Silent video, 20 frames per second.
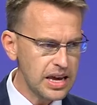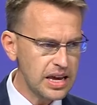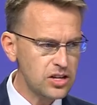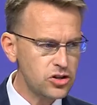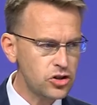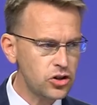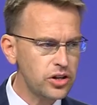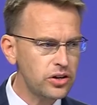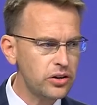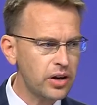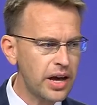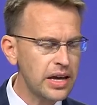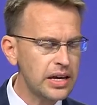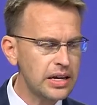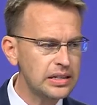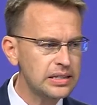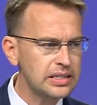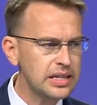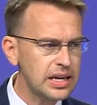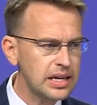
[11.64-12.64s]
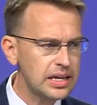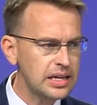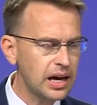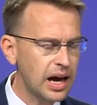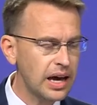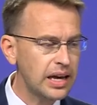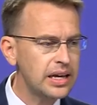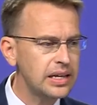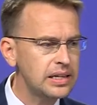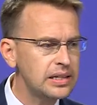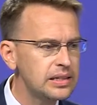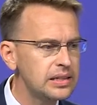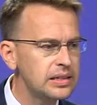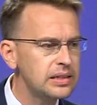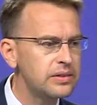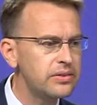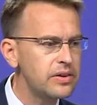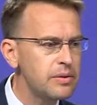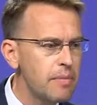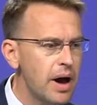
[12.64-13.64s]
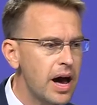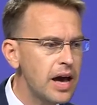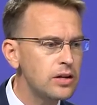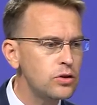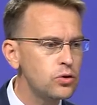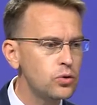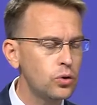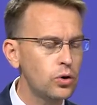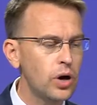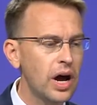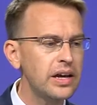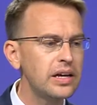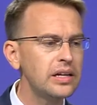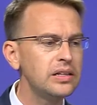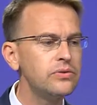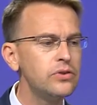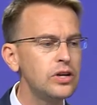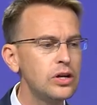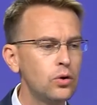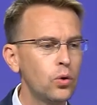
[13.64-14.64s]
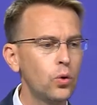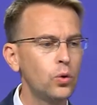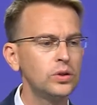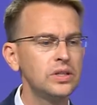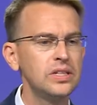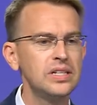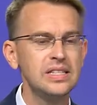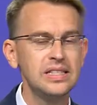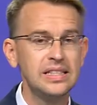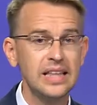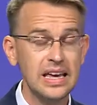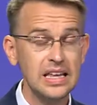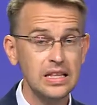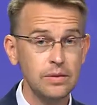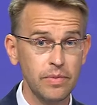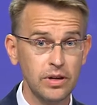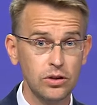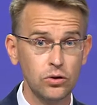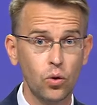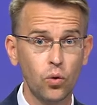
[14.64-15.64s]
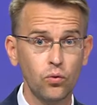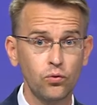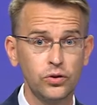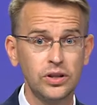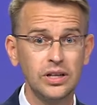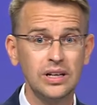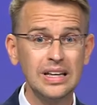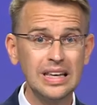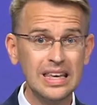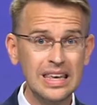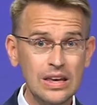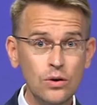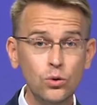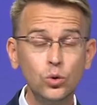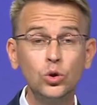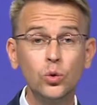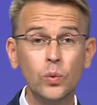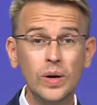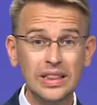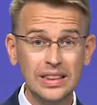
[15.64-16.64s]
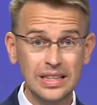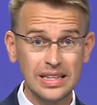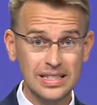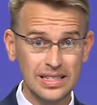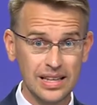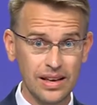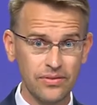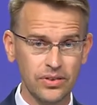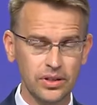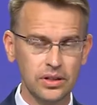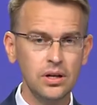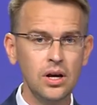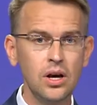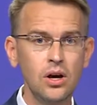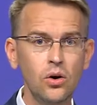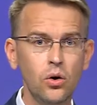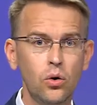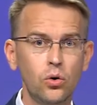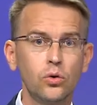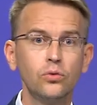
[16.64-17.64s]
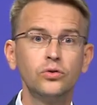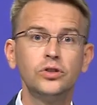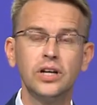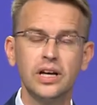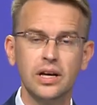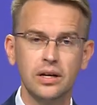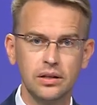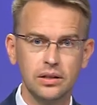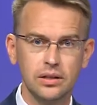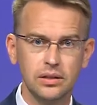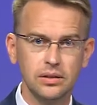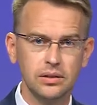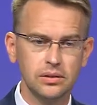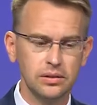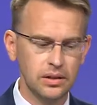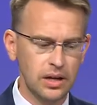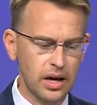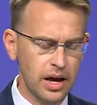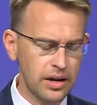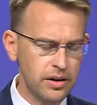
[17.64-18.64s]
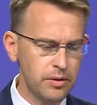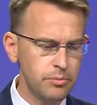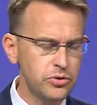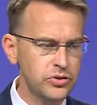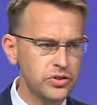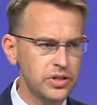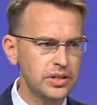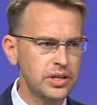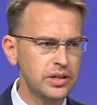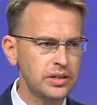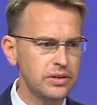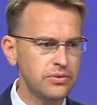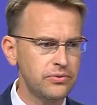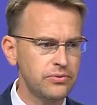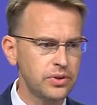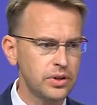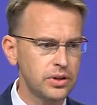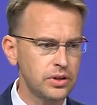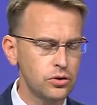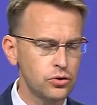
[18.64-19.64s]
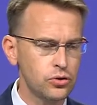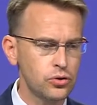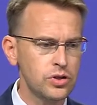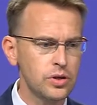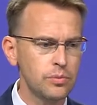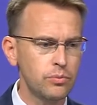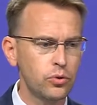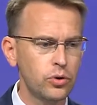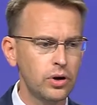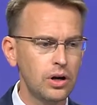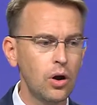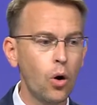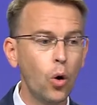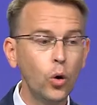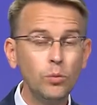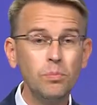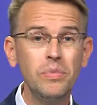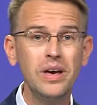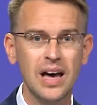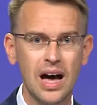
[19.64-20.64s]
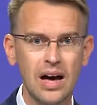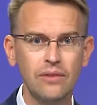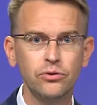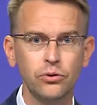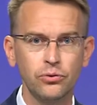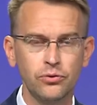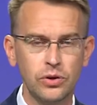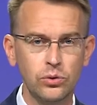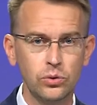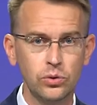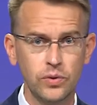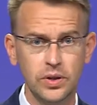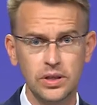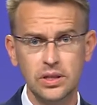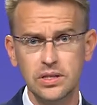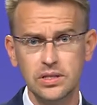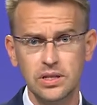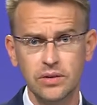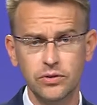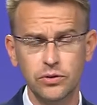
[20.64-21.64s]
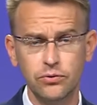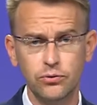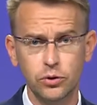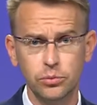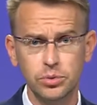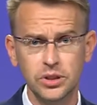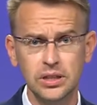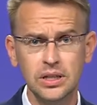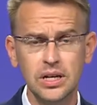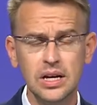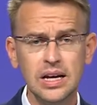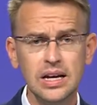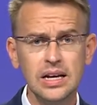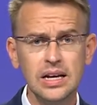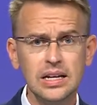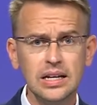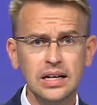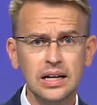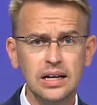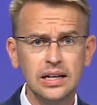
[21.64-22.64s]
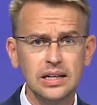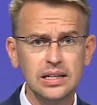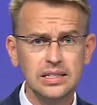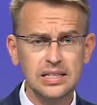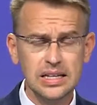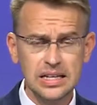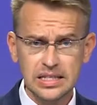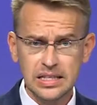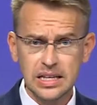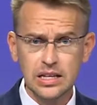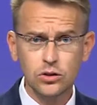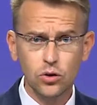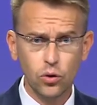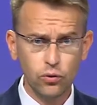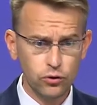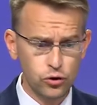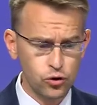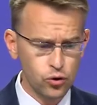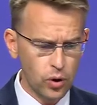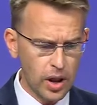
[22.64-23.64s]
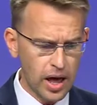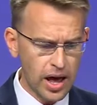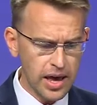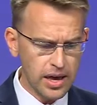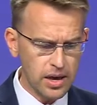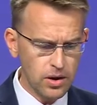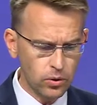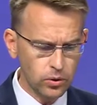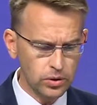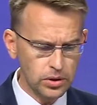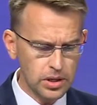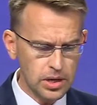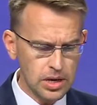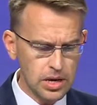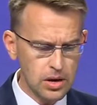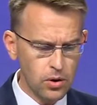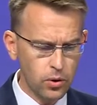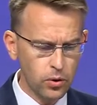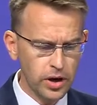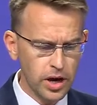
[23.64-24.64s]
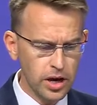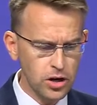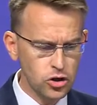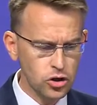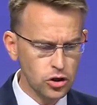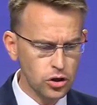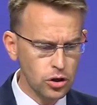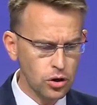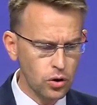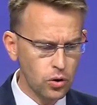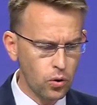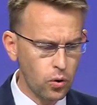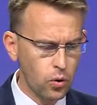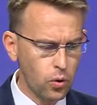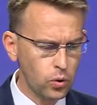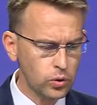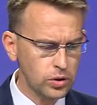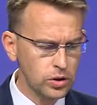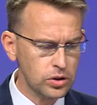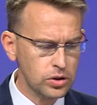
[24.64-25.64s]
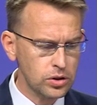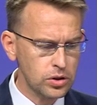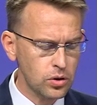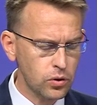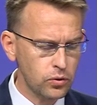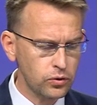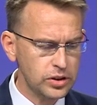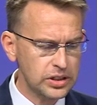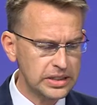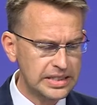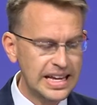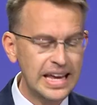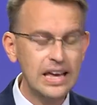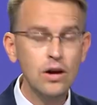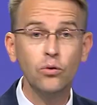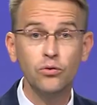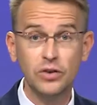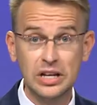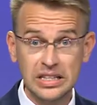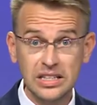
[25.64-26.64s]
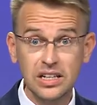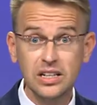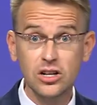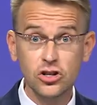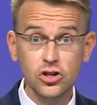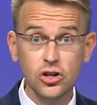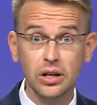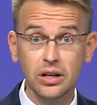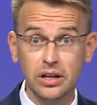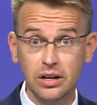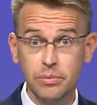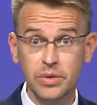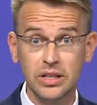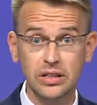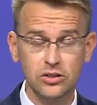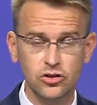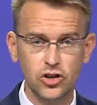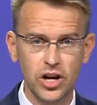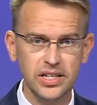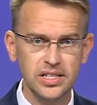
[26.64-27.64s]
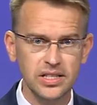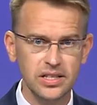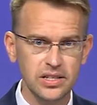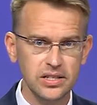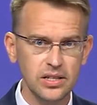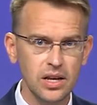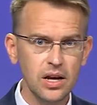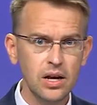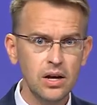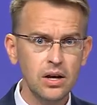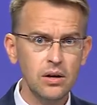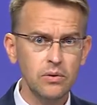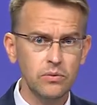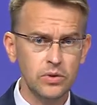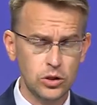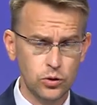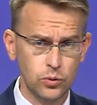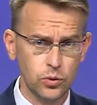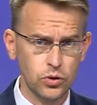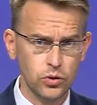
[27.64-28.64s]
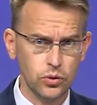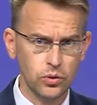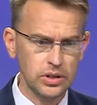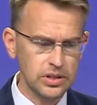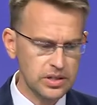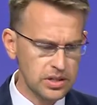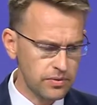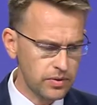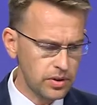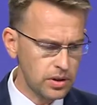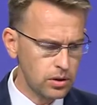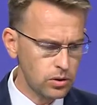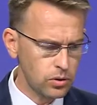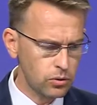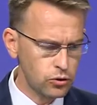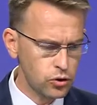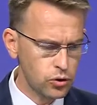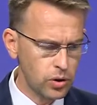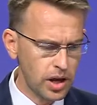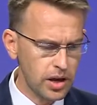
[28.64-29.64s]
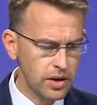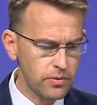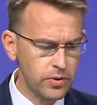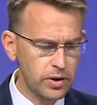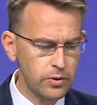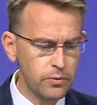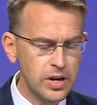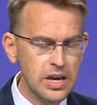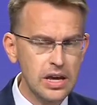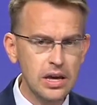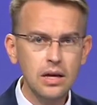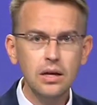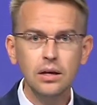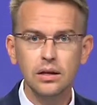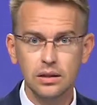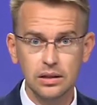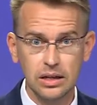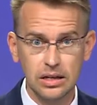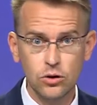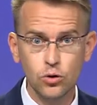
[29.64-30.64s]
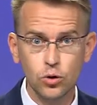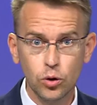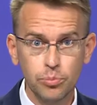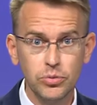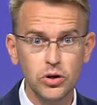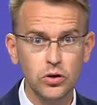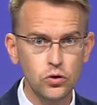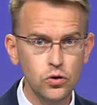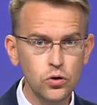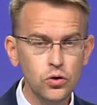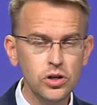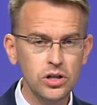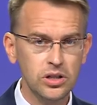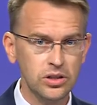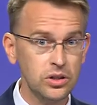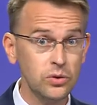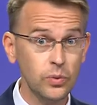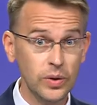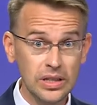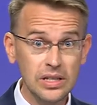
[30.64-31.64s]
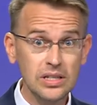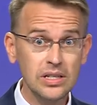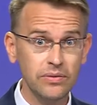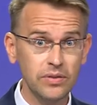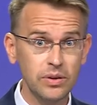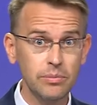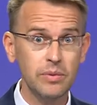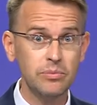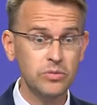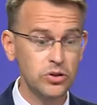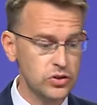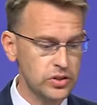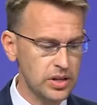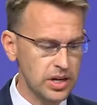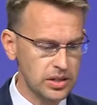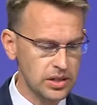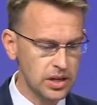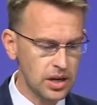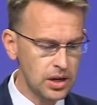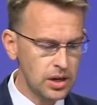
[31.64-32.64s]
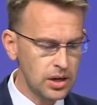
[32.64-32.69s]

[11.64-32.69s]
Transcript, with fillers: in general, I can take, I can uh, remind you, or I can recall the statement of the EU27 or of the uh, High Representative uh, Josep Borrell on behalf of EU27 from the 16th uh, of July on the occasion on, of the Day of International Criminal Justice, which was on the 17th of July, where we, the European Union, the 27 member states,